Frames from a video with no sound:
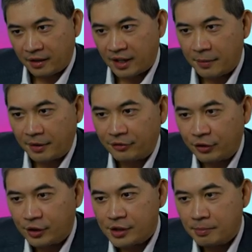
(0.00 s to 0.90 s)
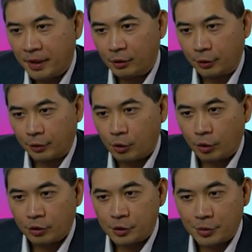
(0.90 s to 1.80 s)
Got my first mail order
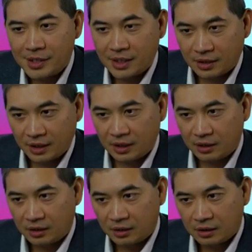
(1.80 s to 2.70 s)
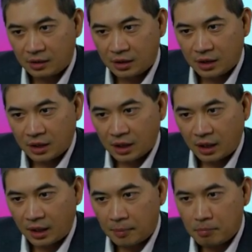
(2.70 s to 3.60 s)
corals recently.
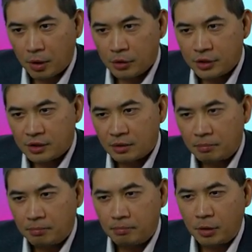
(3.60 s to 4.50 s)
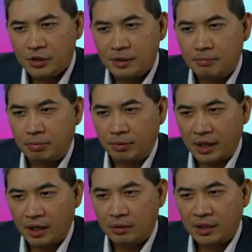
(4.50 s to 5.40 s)
Uh, most mostly
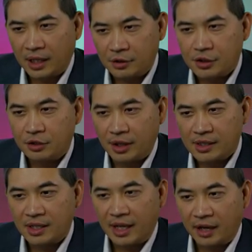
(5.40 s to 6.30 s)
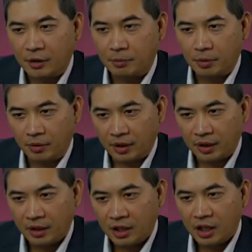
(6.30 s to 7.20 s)
browned out stressed acropora.
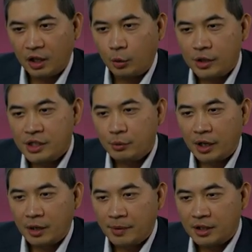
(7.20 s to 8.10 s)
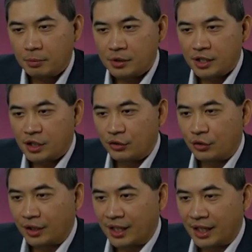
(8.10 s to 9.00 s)
What is the recommended procedure for
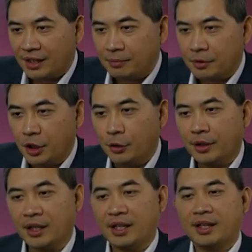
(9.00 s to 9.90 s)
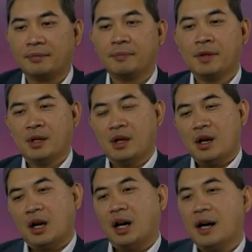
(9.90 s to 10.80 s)
getting them going again?
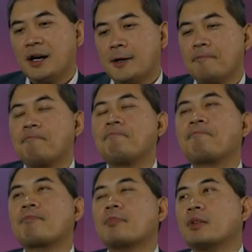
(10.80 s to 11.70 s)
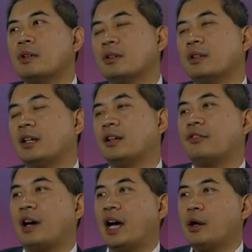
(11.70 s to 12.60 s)
Um, if
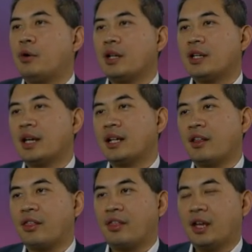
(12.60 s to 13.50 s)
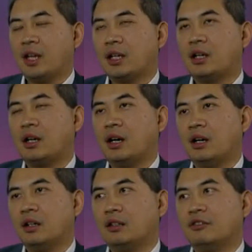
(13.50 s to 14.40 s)
I were to get a thing
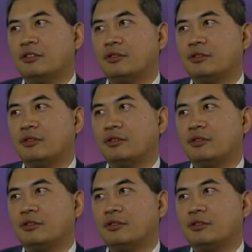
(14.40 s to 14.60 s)
of